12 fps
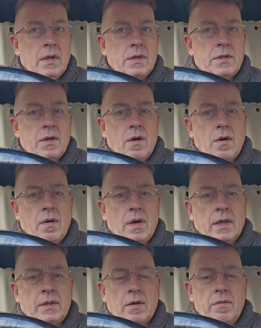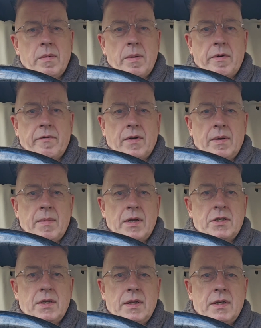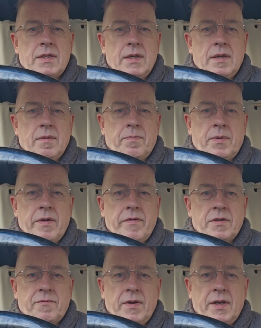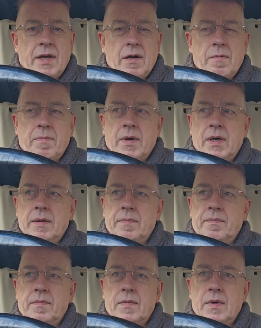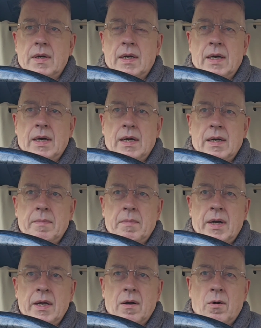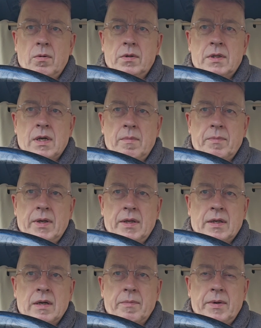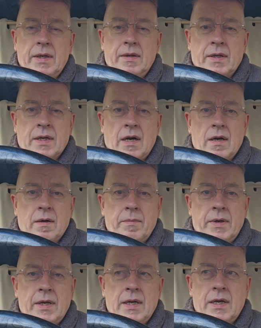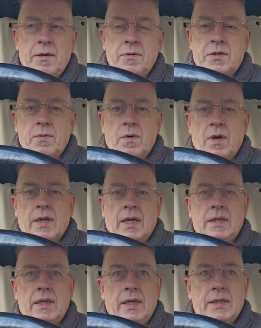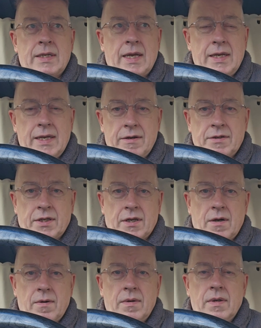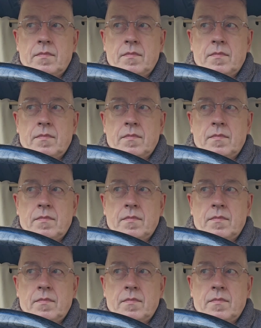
so I don't remember if I mentioned this in a previous video, but my old company, the car company I used to work at like 10 years ago,